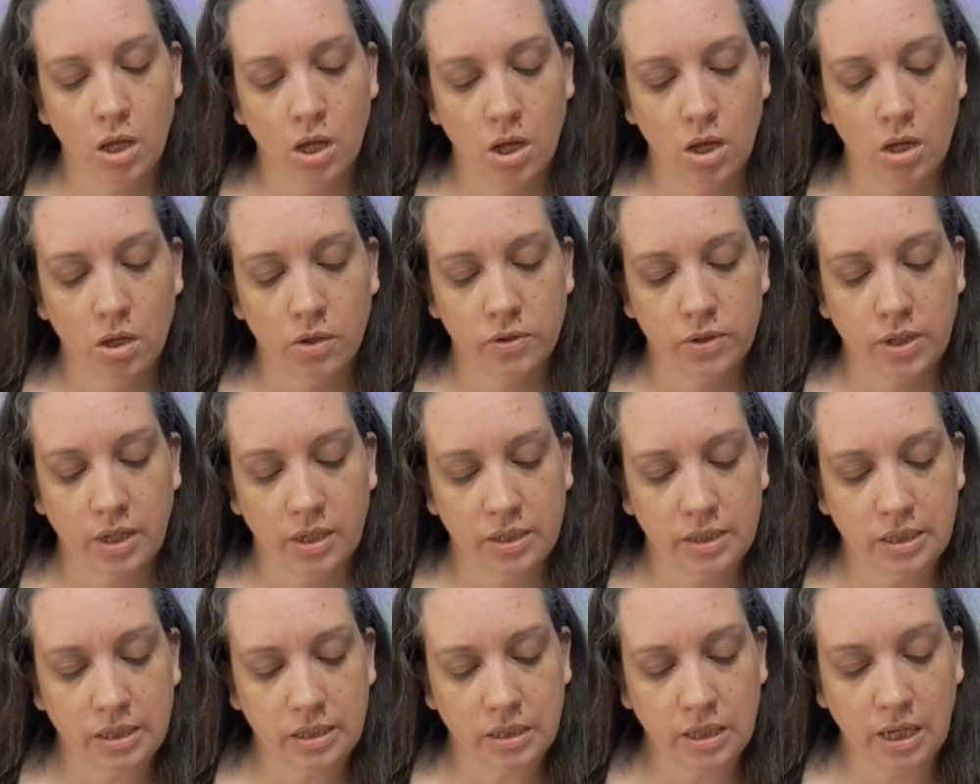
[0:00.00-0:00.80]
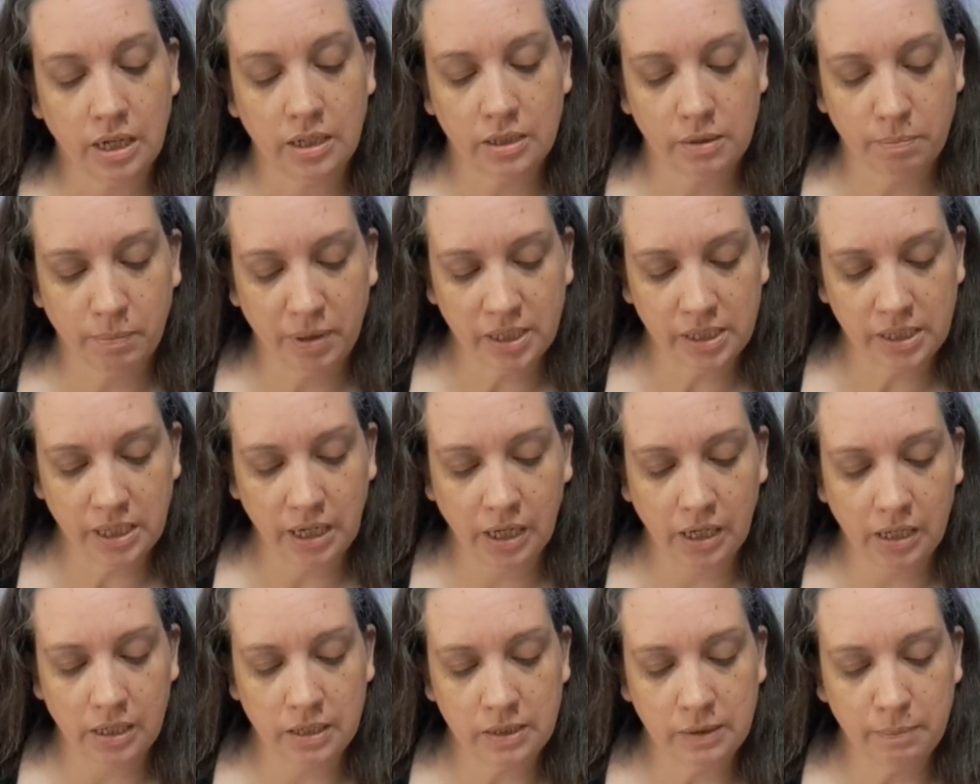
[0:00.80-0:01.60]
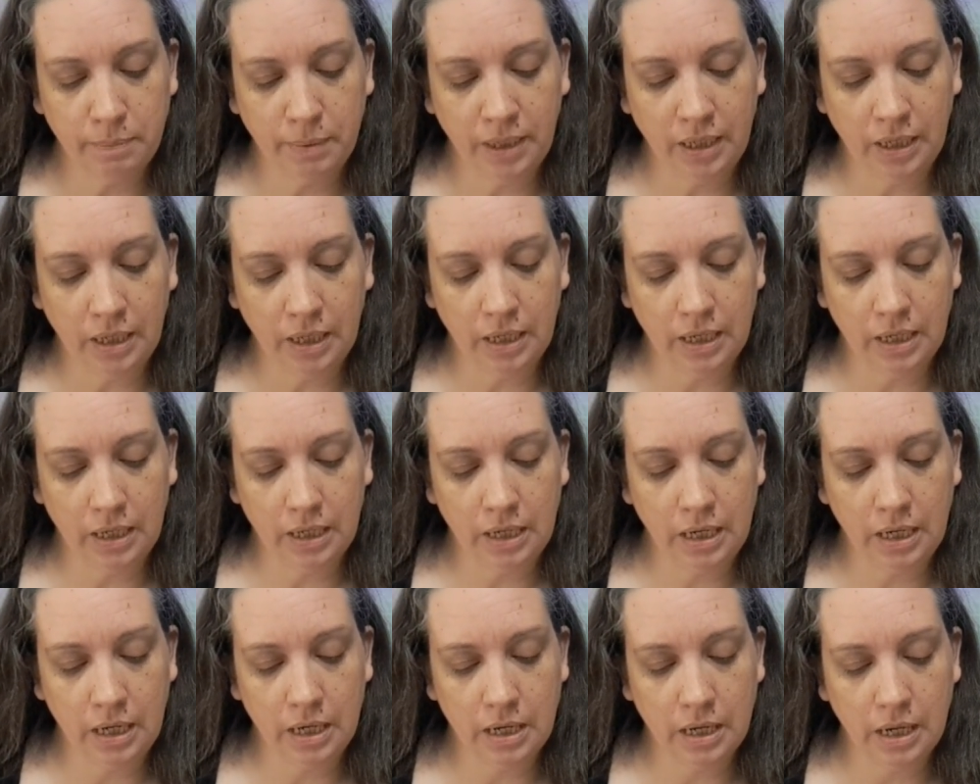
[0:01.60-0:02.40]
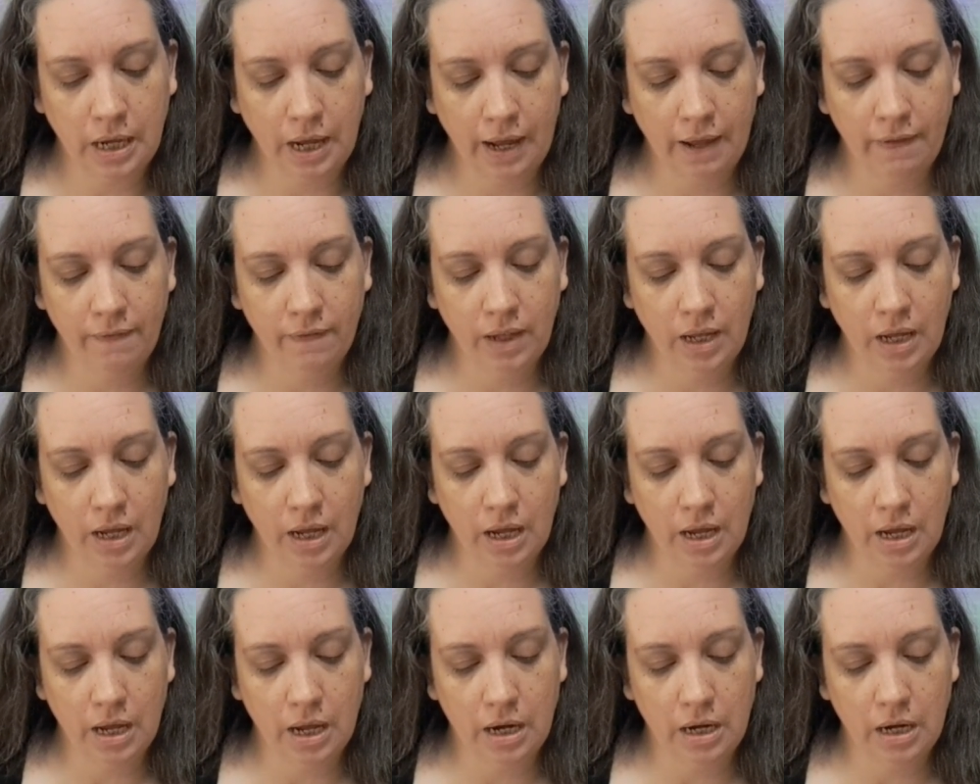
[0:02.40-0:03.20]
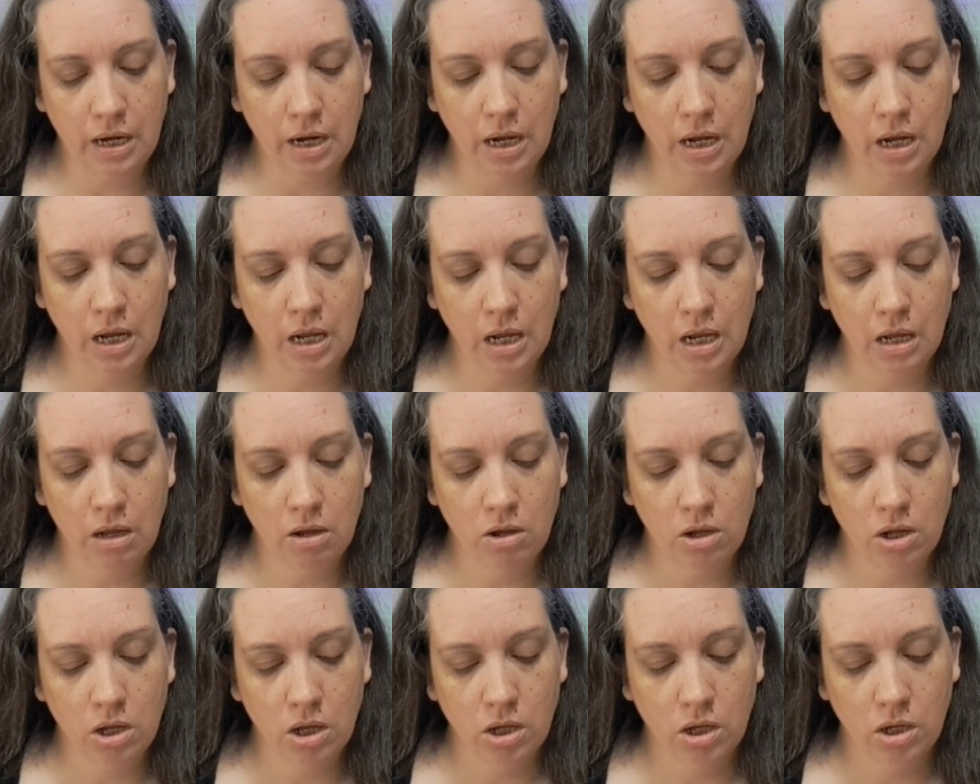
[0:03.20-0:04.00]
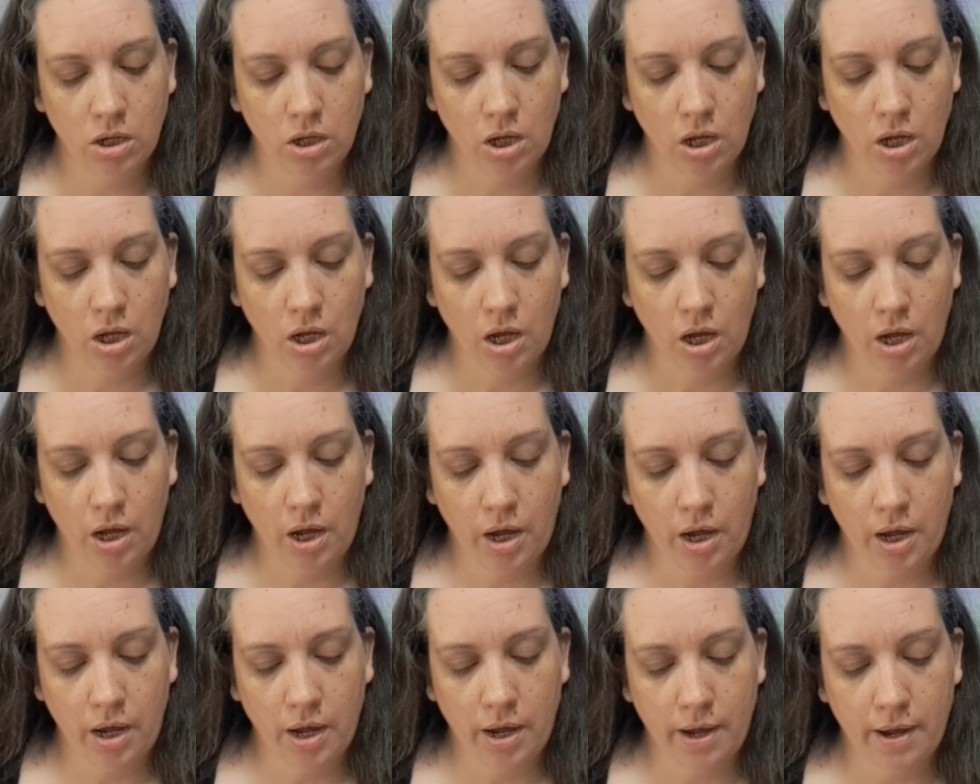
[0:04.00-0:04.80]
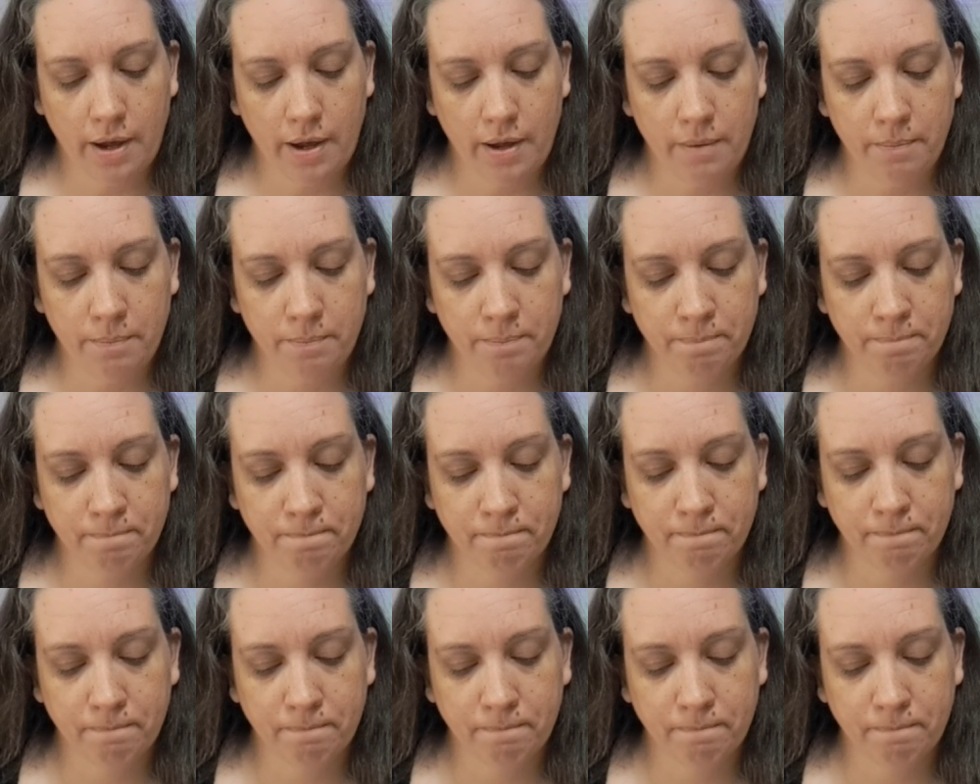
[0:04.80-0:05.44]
So that's my second spin. And then on